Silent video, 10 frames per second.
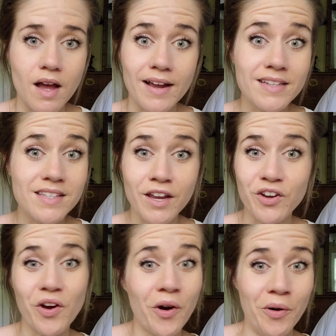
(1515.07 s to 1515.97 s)
I say
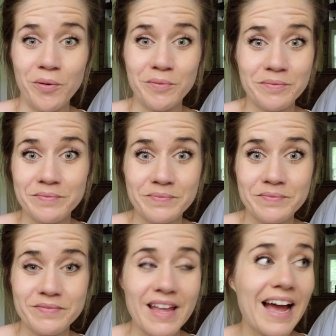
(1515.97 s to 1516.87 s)
no.
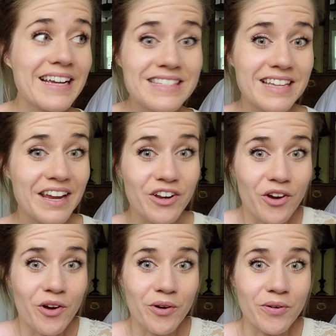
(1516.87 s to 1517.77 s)
I say
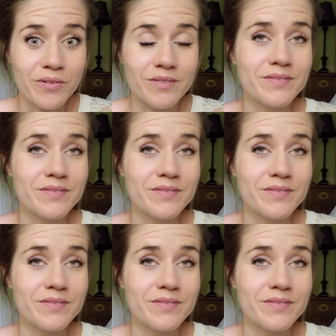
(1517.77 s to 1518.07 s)
no.